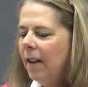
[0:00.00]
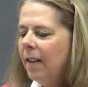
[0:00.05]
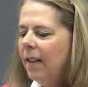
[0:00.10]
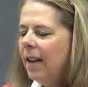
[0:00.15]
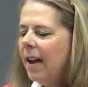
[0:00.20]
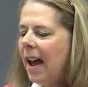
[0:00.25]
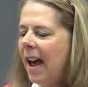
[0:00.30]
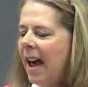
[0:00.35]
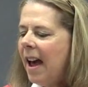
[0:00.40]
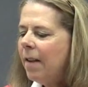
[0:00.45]

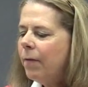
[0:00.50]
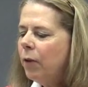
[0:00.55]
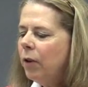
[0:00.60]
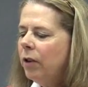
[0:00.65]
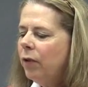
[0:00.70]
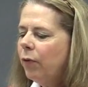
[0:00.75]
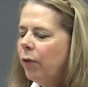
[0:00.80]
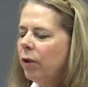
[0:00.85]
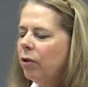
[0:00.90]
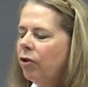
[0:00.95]
The
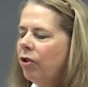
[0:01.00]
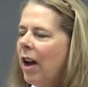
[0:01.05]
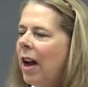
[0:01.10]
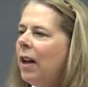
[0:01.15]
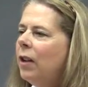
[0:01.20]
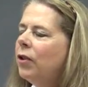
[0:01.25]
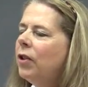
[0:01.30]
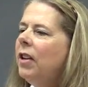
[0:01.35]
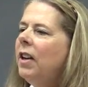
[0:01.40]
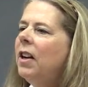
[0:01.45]
average for
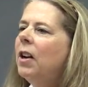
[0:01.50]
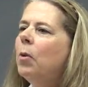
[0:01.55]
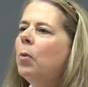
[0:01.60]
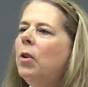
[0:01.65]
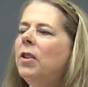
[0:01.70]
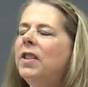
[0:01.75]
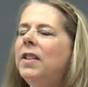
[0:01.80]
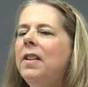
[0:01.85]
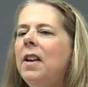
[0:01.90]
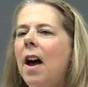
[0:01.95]
child care
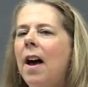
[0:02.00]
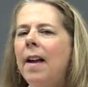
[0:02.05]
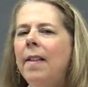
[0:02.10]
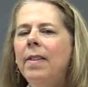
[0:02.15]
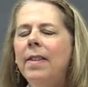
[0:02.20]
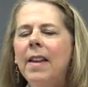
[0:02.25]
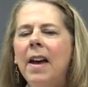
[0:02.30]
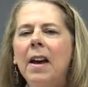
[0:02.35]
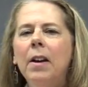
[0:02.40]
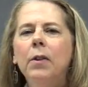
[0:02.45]
was
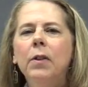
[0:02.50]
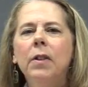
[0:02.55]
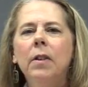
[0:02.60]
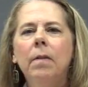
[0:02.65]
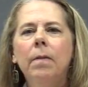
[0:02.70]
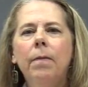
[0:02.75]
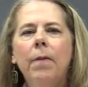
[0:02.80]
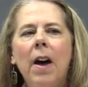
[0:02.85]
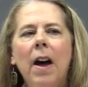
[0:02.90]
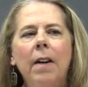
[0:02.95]

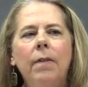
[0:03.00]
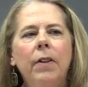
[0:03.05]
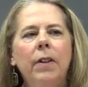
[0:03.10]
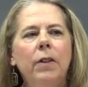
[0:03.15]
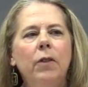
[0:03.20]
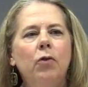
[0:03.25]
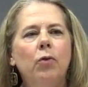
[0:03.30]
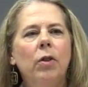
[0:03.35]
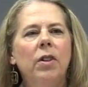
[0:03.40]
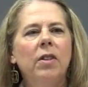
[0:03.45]

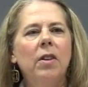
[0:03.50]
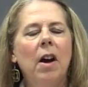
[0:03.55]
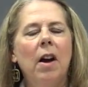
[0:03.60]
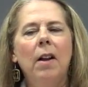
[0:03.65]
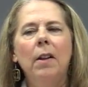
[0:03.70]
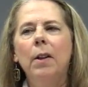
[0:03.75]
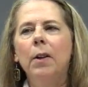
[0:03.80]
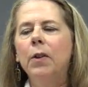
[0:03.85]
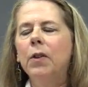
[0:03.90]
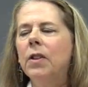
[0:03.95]

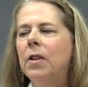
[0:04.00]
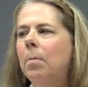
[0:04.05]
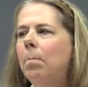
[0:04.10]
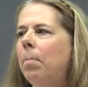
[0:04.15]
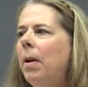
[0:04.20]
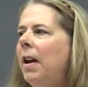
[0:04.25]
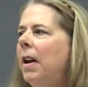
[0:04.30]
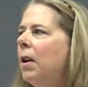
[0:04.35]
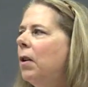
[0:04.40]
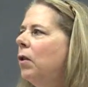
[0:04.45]
$9,500
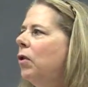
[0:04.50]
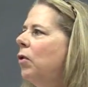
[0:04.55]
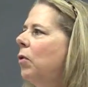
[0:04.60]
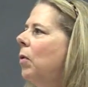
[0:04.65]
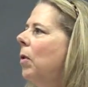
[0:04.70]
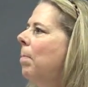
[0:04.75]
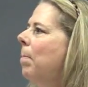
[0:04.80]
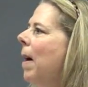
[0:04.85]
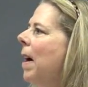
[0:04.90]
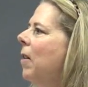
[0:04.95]
compared
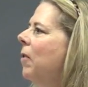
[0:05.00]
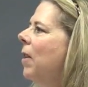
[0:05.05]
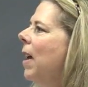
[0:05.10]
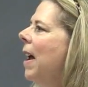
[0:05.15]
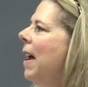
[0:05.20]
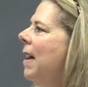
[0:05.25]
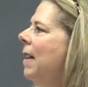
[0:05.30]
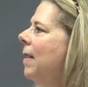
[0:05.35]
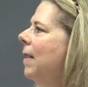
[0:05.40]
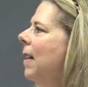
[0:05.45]
to about
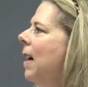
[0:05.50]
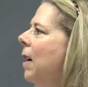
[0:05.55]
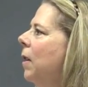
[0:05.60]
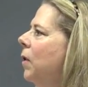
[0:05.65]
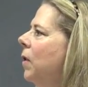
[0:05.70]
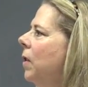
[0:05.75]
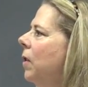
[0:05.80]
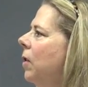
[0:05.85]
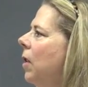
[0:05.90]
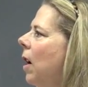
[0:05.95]

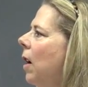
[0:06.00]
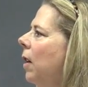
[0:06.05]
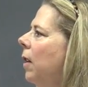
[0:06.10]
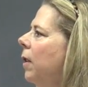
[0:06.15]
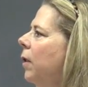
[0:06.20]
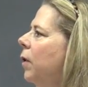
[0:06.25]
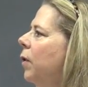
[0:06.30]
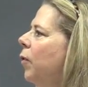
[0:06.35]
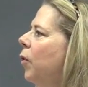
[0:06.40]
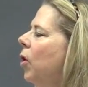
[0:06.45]

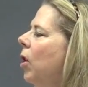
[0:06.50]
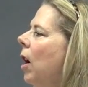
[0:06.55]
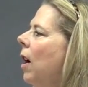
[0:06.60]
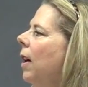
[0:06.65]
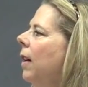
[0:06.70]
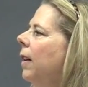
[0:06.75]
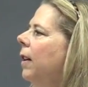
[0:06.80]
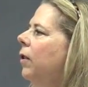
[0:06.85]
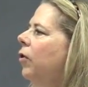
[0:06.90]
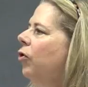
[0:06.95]
$8,000 for
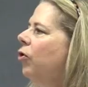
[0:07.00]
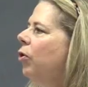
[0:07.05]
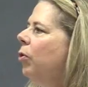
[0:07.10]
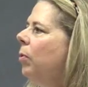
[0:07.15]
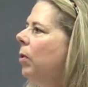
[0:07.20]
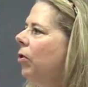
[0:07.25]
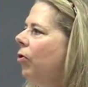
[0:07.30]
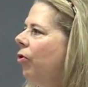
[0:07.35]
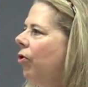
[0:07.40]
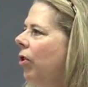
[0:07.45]
college
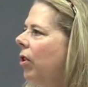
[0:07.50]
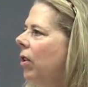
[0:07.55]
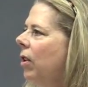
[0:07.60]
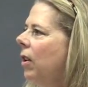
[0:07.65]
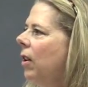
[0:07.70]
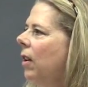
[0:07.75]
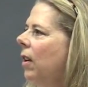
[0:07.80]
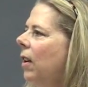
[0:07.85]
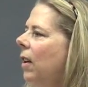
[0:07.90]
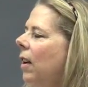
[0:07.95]
tuition.
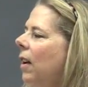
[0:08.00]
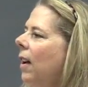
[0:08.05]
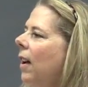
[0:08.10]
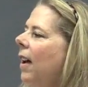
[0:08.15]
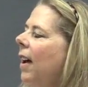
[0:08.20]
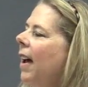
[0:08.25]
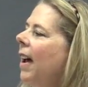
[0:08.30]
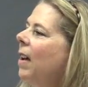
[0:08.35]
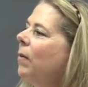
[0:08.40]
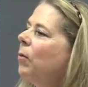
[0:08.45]

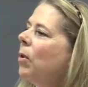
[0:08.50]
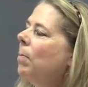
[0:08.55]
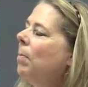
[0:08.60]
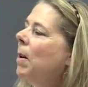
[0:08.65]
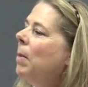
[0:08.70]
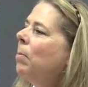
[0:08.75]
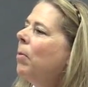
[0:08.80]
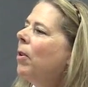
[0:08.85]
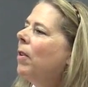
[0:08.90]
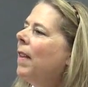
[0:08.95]
And
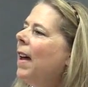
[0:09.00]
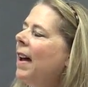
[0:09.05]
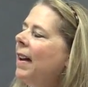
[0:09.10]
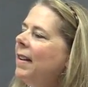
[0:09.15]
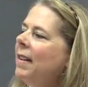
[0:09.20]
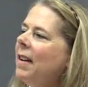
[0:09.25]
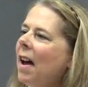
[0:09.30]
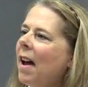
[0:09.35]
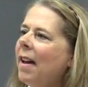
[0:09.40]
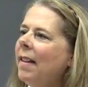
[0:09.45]
remember,
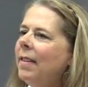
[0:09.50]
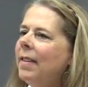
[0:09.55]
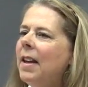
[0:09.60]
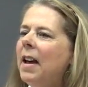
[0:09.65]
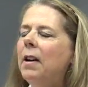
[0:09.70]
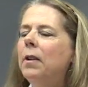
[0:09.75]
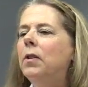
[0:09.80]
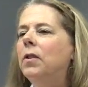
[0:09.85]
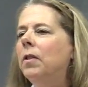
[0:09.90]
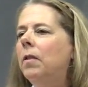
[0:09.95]
that
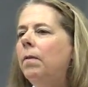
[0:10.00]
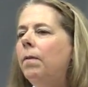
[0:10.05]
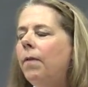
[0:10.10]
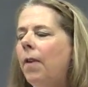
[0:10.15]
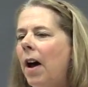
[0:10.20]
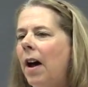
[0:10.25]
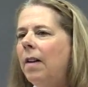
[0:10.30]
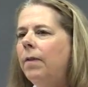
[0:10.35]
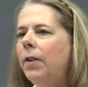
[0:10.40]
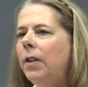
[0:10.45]

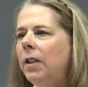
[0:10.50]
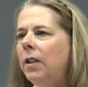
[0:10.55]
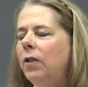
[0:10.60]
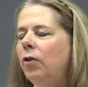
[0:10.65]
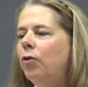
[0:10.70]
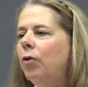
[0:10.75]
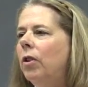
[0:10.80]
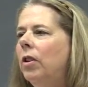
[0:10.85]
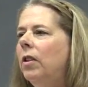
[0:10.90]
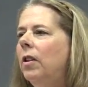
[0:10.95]

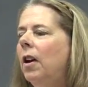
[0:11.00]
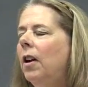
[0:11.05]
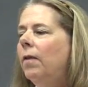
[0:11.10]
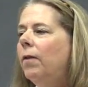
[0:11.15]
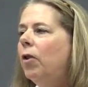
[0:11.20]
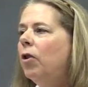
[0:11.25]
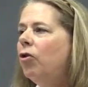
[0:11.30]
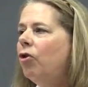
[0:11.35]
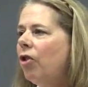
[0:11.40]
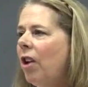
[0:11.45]
$9,500
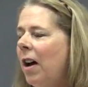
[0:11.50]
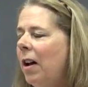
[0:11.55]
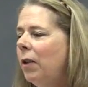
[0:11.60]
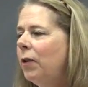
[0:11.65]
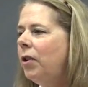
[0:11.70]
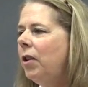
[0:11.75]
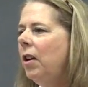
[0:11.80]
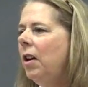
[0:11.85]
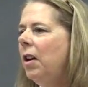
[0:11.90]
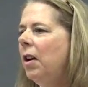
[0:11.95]
for
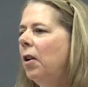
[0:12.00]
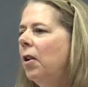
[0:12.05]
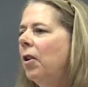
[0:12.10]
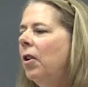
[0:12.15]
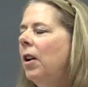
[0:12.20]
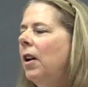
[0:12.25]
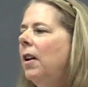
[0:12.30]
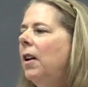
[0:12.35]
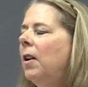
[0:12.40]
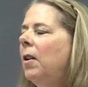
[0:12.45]
child care
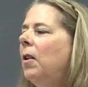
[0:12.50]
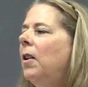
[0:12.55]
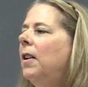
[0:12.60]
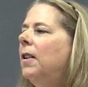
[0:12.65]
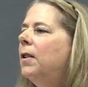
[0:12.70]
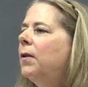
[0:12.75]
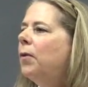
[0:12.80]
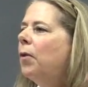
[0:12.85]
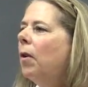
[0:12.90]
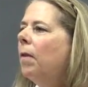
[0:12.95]

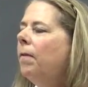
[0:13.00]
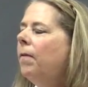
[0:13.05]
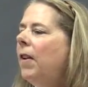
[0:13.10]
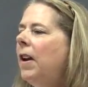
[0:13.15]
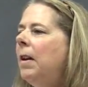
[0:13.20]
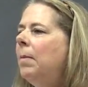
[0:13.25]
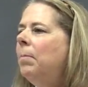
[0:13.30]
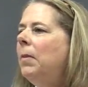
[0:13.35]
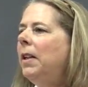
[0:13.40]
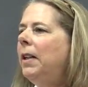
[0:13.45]
is for
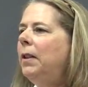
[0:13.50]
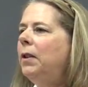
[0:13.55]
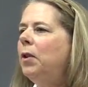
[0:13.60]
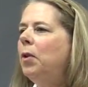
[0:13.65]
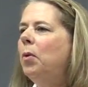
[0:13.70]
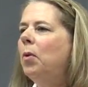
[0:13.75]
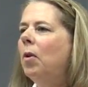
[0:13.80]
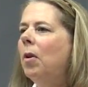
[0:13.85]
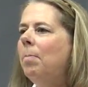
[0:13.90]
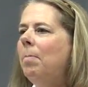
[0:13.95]
families
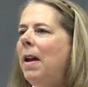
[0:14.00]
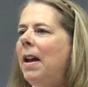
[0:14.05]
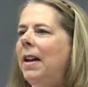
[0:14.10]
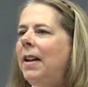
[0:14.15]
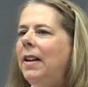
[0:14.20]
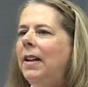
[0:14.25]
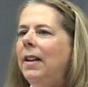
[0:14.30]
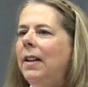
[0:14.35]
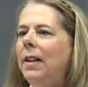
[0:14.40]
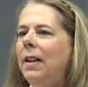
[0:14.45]
who are
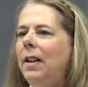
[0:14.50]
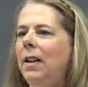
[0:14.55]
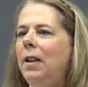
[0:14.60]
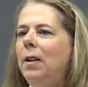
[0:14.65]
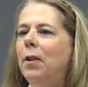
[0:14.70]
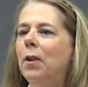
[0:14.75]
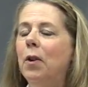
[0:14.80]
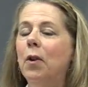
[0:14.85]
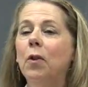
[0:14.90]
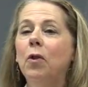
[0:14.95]
making
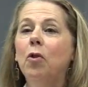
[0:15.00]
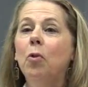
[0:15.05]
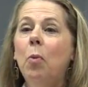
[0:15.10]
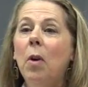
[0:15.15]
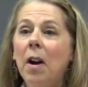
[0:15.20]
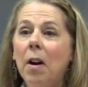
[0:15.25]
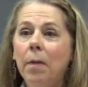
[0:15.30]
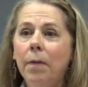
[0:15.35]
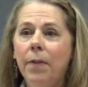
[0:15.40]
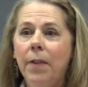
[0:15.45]
either
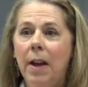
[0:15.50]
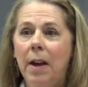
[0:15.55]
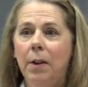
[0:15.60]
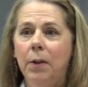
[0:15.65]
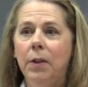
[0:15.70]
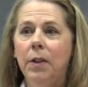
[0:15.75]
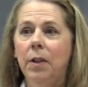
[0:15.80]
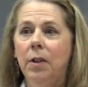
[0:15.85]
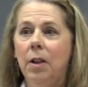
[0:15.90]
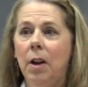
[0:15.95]

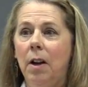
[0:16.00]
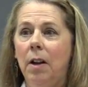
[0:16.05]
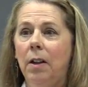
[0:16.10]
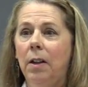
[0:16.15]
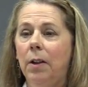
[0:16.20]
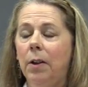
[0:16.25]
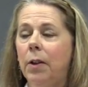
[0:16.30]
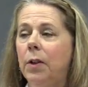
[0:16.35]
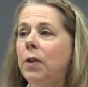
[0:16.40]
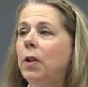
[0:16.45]

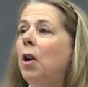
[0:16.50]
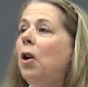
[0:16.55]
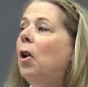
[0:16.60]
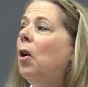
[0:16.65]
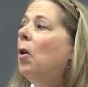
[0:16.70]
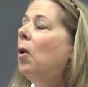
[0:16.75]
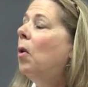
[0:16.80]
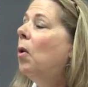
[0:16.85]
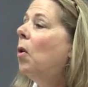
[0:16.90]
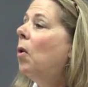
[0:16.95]
$12,000
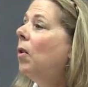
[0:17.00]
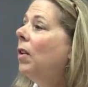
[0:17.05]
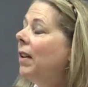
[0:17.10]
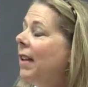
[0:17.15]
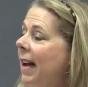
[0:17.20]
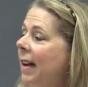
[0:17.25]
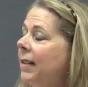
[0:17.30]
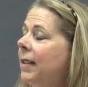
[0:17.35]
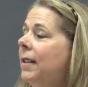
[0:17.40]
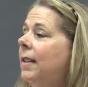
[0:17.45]

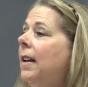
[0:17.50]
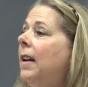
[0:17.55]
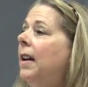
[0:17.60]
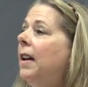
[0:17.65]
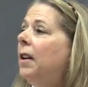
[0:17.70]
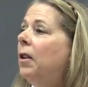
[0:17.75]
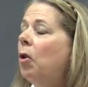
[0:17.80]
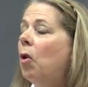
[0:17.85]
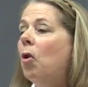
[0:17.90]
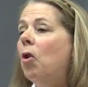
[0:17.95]
less
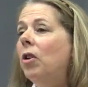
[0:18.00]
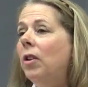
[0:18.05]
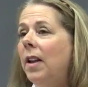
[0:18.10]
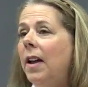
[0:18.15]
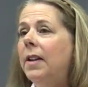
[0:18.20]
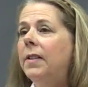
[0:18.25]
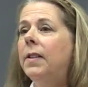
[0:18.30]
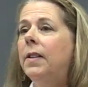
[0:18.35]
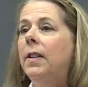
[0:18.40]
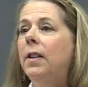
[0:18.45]
than or
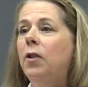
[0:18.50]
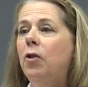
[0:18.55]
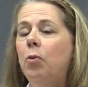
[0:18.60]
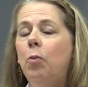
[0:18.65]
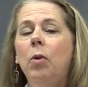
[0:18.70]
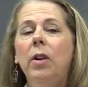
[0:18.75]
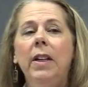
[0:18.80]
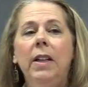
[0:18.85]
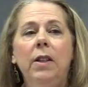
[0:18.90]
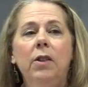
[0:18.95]
less than
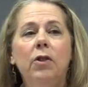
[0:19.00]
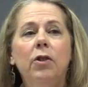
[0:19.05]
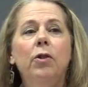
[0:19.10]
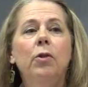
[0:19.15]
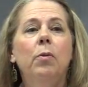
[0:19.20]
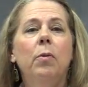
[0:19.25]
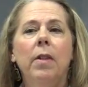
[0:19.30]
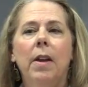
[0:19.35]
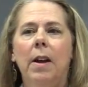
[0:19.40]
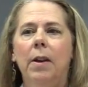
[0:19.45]

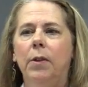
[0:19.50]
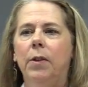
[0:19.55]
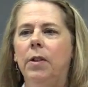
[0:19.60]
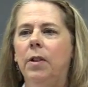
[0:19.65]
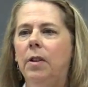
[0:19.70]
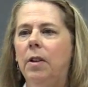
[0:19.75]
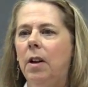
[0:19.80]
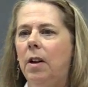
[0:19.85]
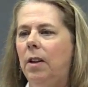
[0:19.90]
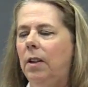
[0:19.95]

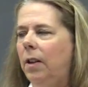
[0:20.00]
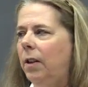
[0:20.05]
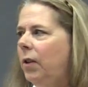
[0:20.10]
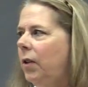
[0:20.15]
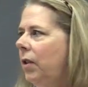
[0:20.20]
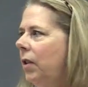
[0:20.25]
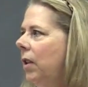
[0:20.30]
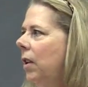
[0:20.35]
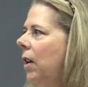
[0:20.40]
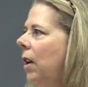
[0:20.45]

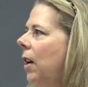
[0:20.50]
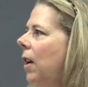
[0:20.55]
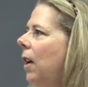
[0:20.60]
$22,000.